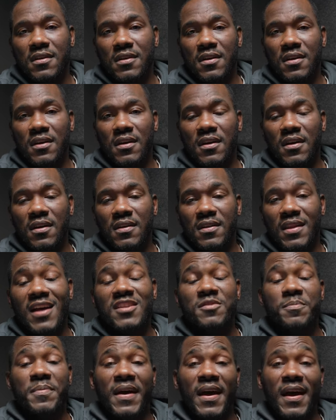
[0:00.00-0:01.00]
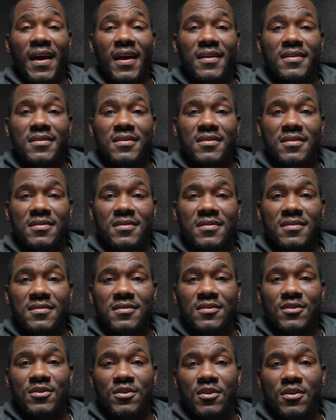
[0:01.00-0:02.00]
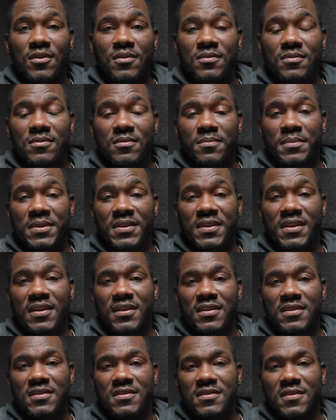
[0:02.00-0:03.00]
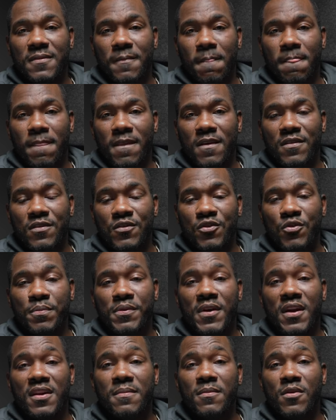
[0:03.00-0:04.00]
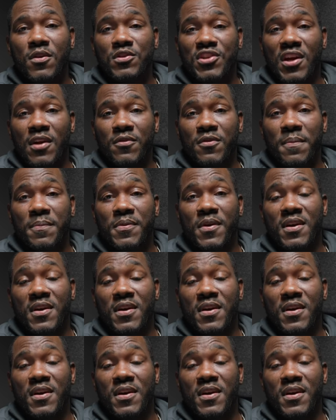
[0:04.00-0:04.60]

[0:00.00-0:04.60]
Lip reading: And that's bad, you know, because you pretty much are